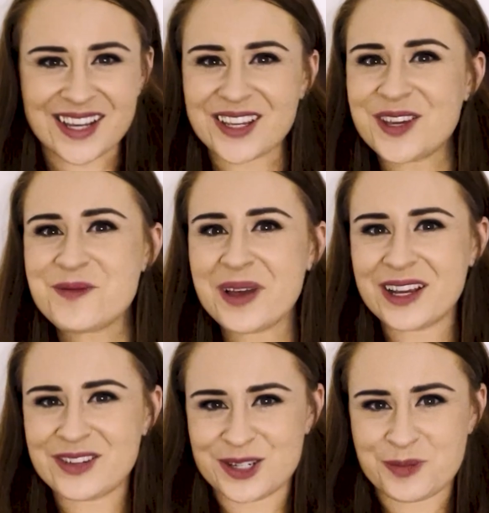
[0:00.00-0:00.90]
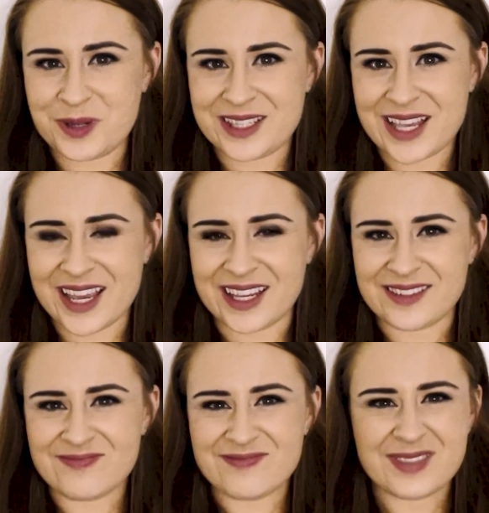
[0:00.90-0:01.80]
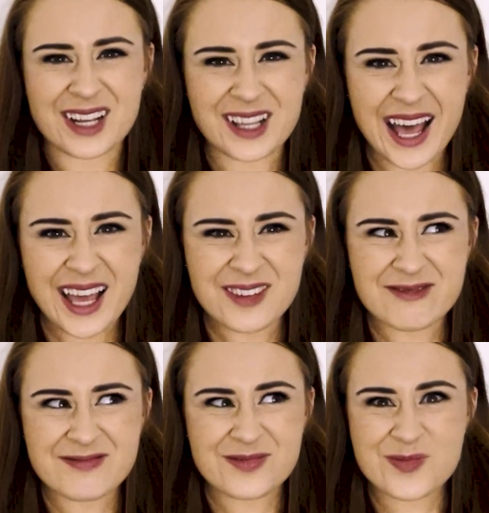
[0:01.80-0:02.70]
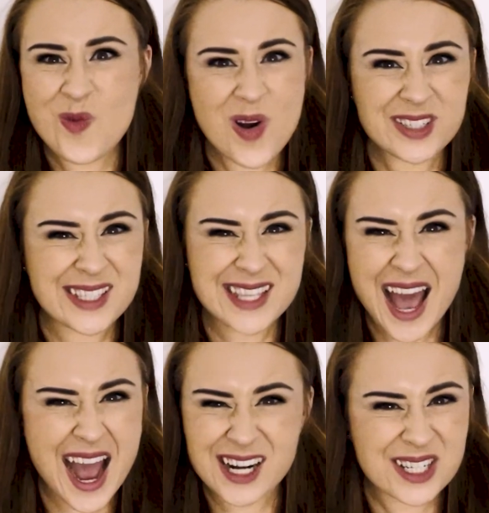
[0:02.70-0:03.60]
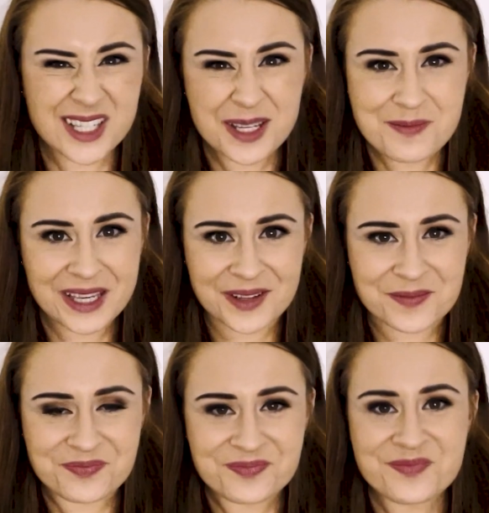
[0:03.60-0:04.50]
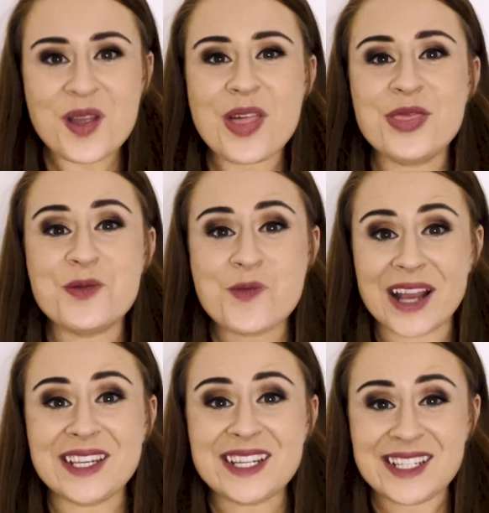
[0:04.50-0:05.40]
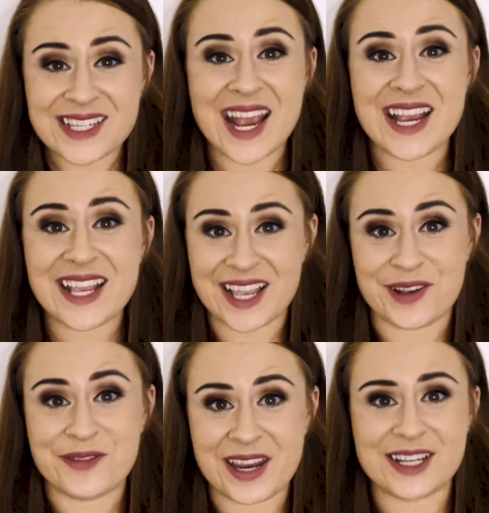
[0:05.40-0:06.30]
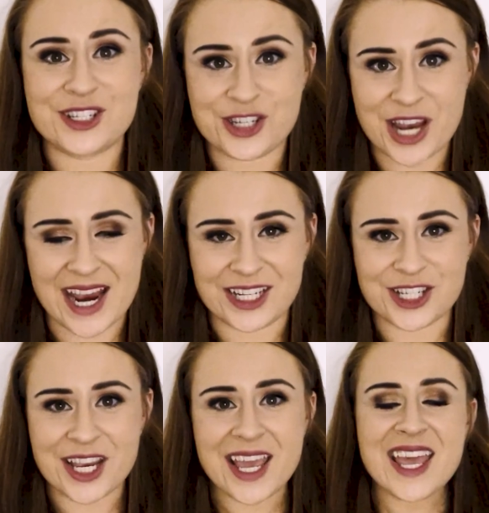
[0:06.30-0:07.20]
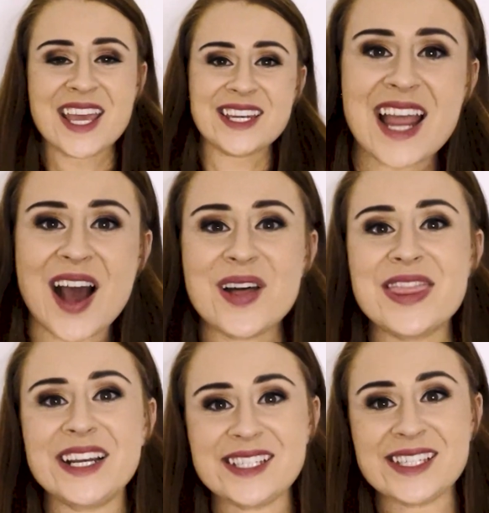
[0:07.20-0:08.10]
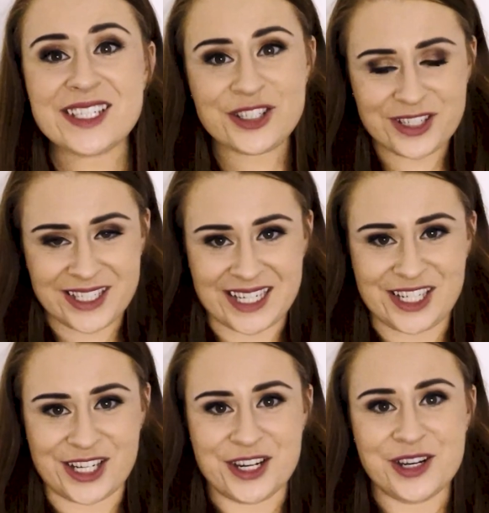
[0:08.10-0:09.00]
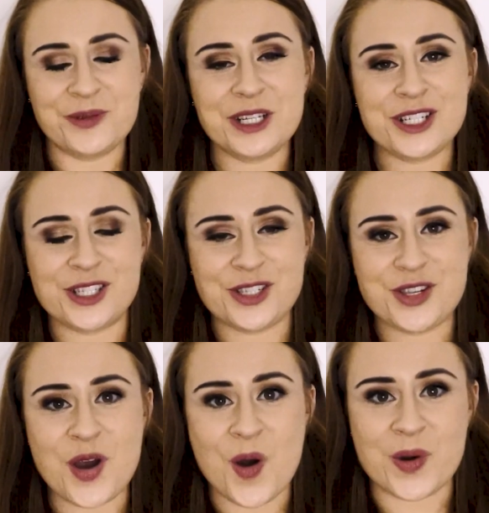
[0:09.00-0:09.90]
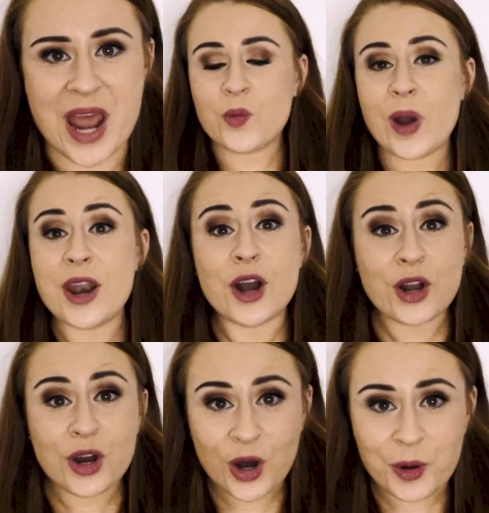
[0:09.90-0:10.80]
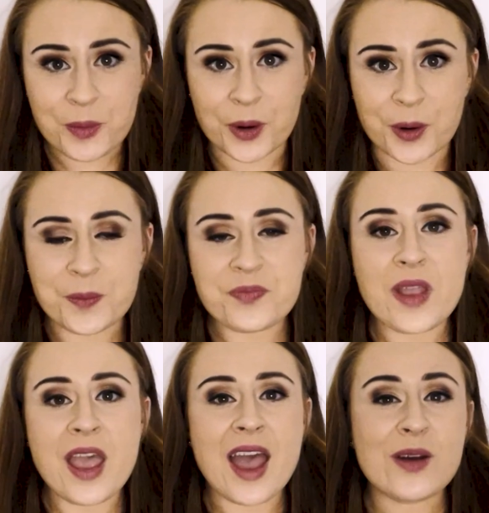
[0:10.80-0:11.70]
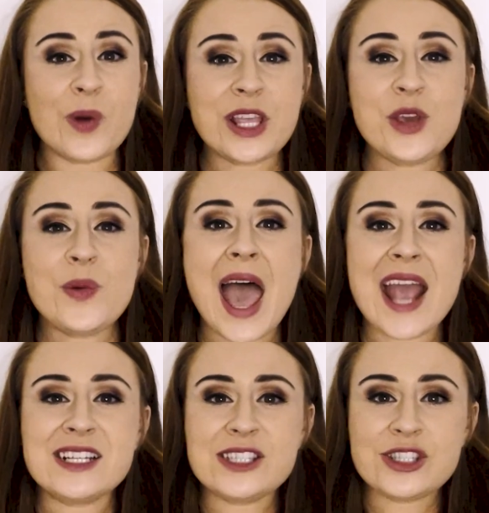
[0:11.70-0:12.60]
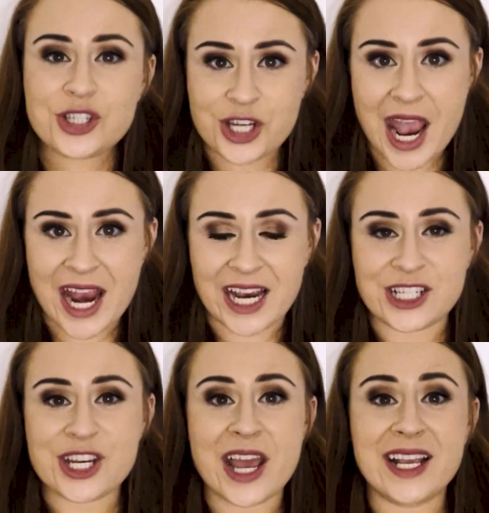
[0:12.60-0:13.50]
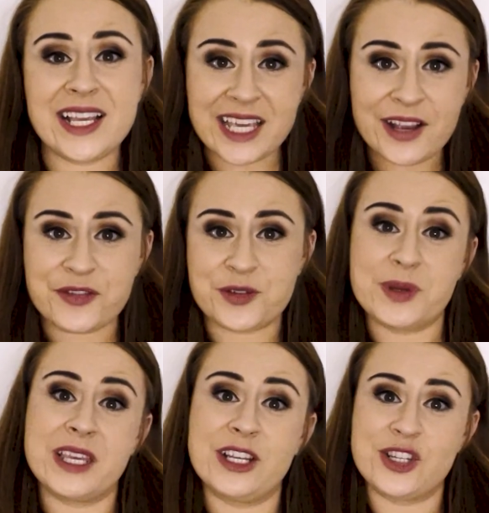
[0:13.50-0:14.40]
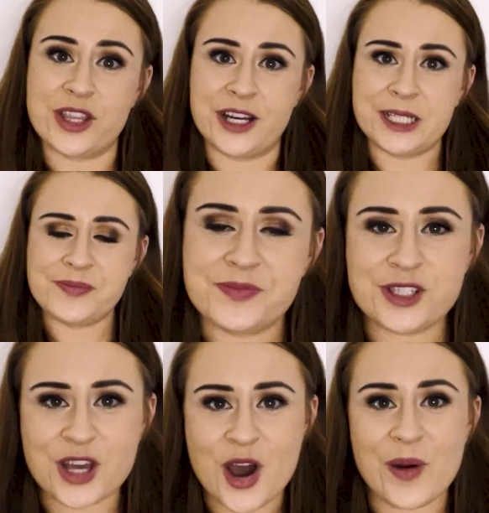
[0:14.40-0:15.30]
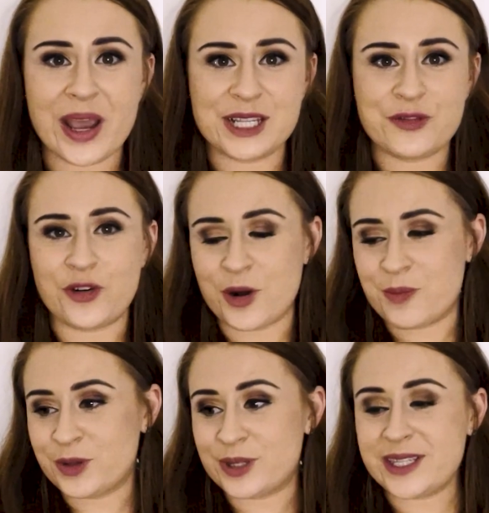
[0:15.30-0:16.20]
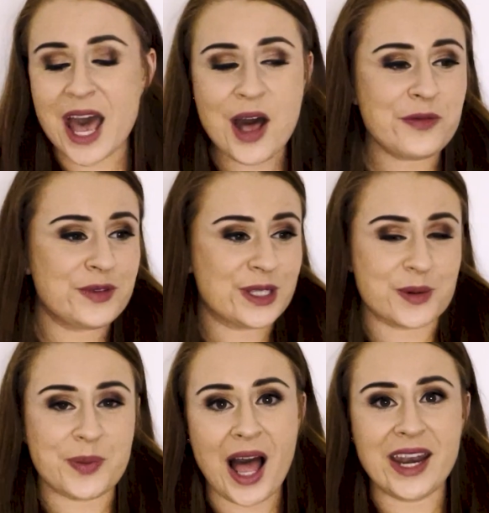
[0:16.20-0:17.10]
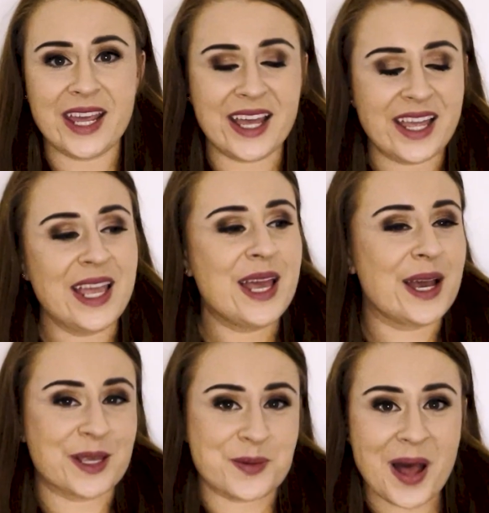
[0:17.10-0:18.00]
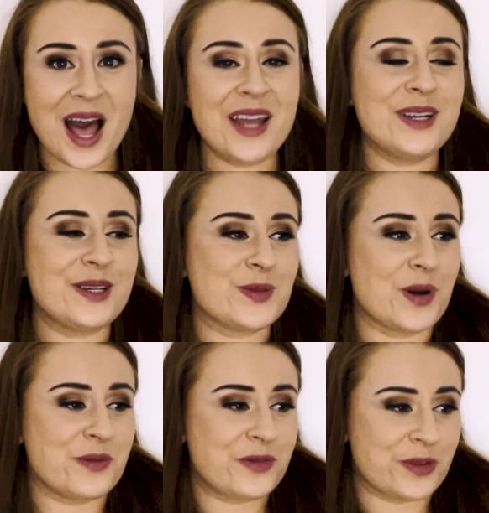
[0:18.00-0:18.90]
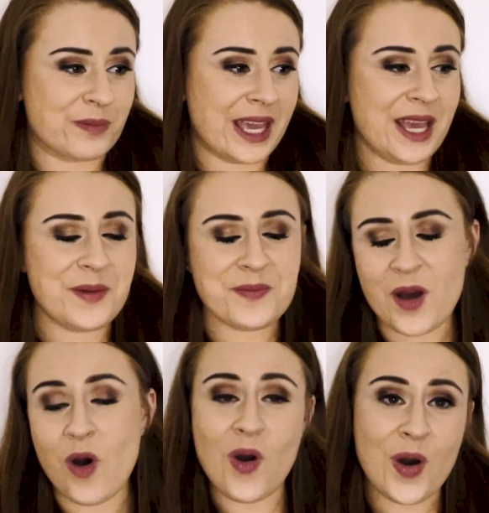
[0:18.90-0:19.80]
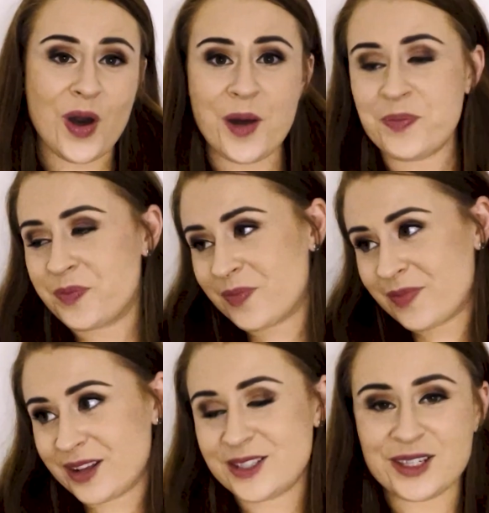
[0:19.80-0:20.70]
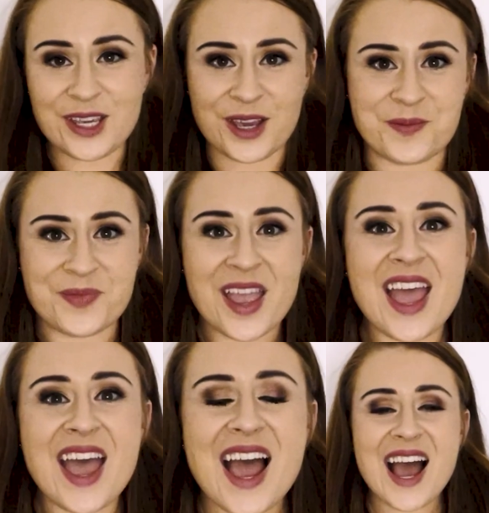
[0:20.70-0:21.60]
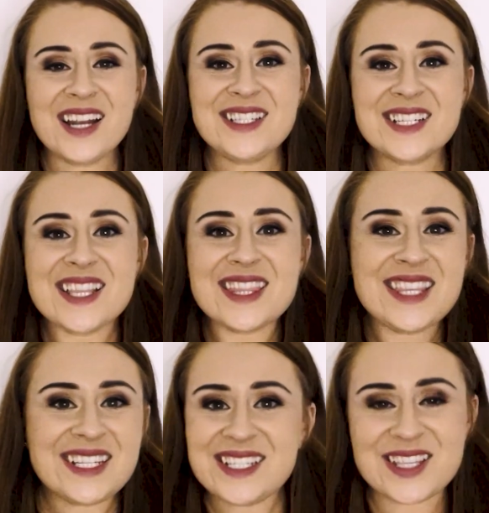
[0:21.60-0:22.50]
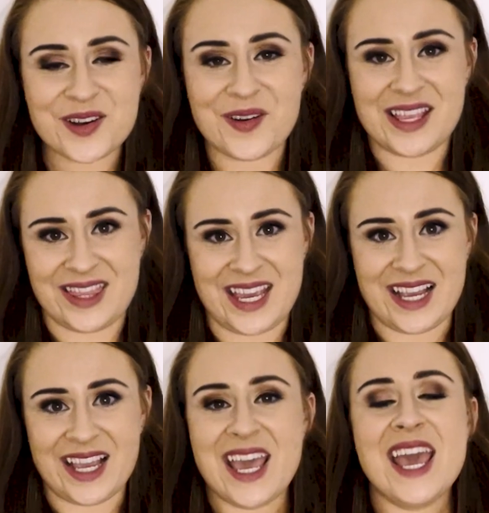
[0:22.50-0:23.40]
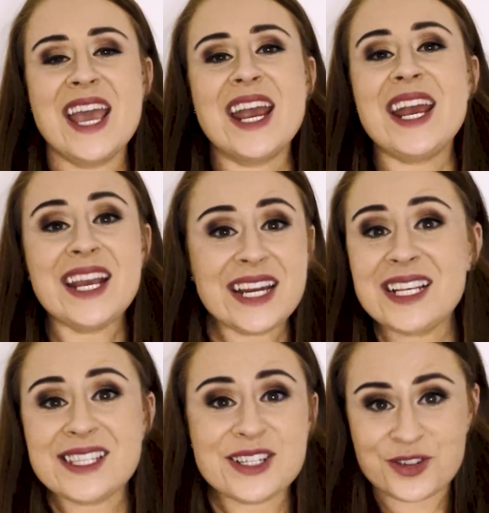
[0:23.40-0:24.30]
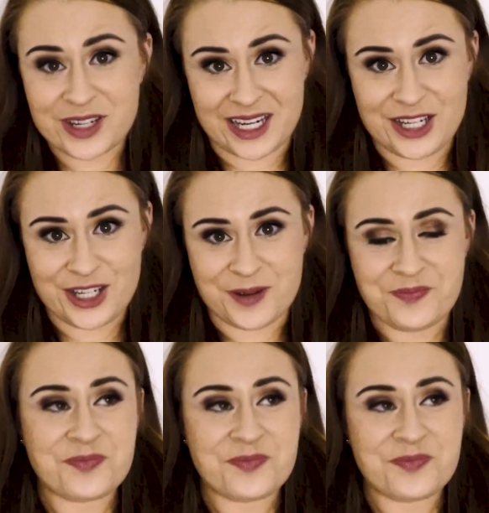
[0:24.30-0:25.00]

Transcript: Now, you might just be saying, Claire, what does that actually mean? The wedding day gift exchange. Now, this is a tradition which is known when a couple, when you exchange a gift with each other. So it's from yourself to your partner, and your partner does one from him or her to you. And this is the great thing. It is a tradition,